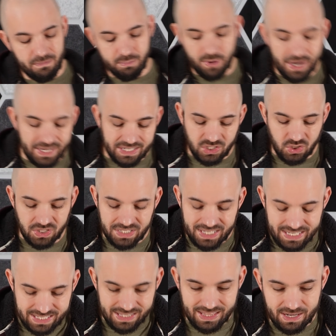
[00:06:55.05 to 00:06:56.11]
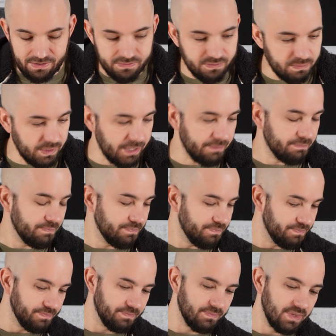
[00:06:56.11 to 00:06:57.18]
the brightness just isn't there for me.
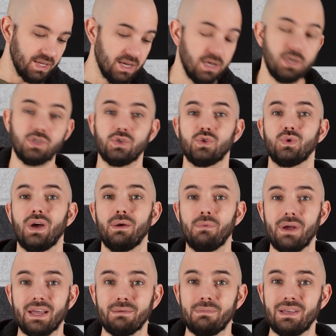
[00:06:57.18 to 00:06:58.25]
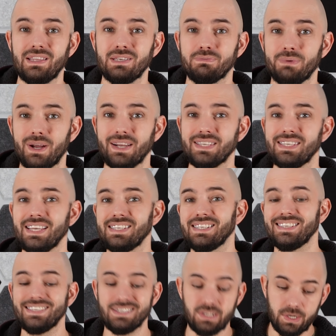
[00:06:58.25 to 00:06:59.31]
So do I recommend these products as
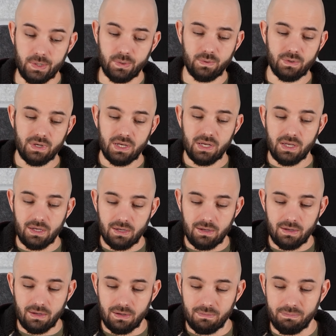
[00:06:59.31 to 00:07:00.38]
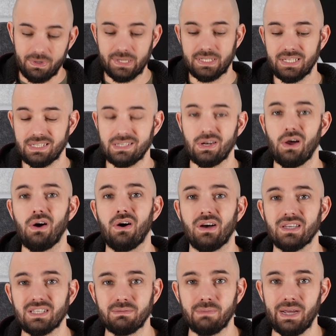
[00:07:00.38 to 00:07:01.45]
is? No. But is this an
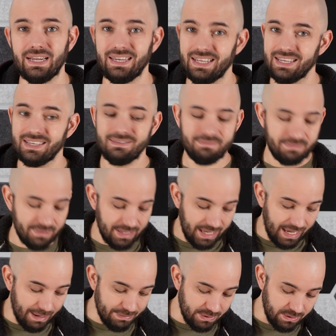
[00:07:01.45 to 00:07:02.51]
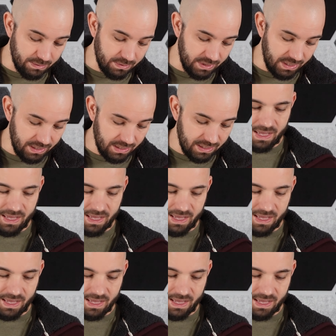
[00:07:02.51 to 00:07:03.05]
awesome idea? Absolutely.